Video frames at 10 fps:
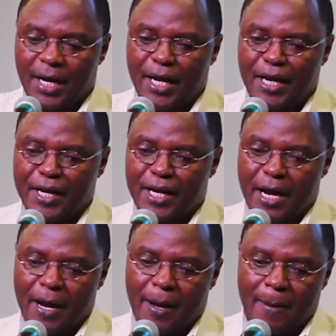And
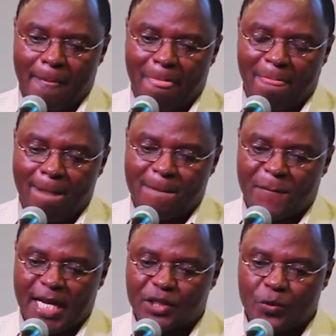um,
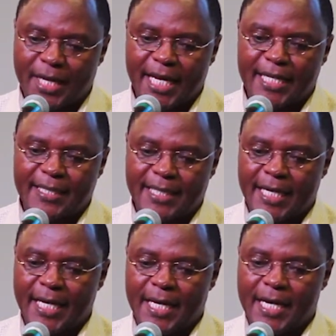as we can
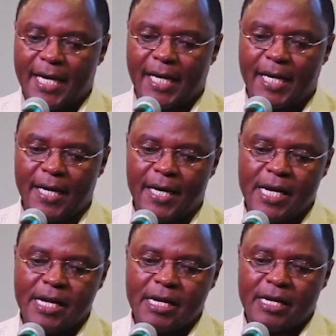see here,
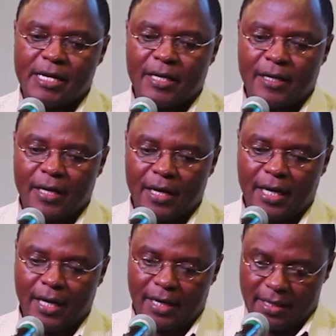
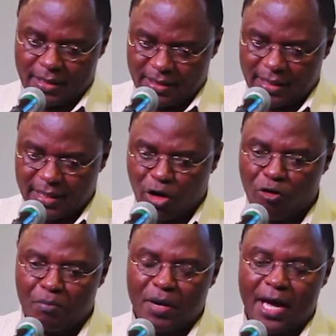Uh, just a
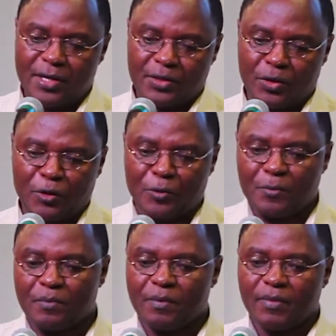
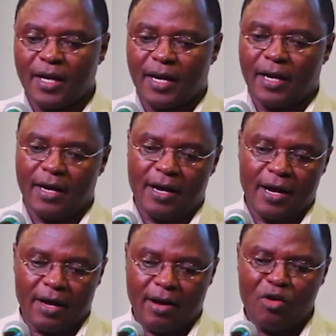comparison,
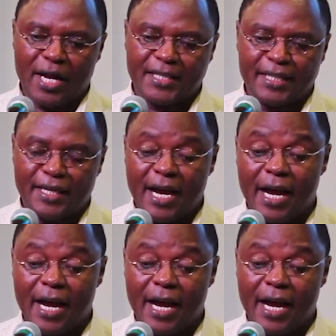uh, around nineteen